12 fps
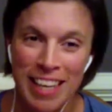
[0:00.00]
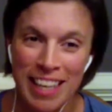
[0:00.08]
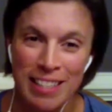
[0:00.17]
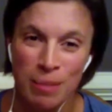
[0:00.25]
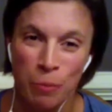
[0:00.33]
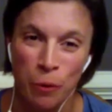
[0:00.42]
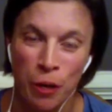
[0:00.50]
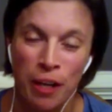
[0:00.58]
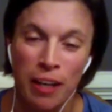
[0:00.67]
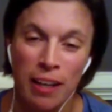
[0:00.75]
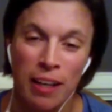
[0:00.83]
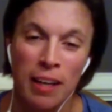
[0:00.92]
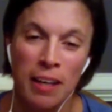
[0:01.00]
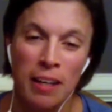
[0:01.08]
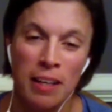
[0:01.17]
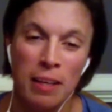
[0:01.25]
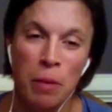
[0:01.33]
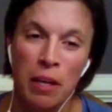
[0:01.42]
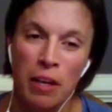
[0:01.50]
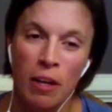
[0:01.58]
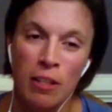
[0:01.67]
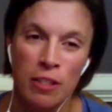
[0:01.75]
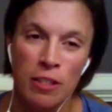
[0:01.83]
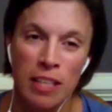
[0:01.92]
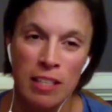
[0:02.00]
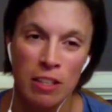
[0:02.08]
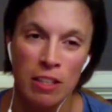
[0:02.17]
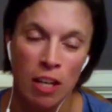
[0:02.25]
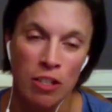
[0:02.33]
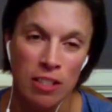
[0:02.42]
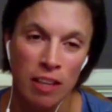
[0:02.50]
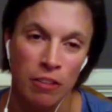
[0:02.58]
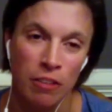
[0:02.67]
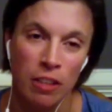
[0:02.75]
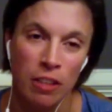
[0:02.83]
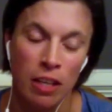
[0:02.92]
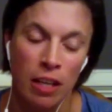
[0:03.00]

some work, but it also takes a conscious effort.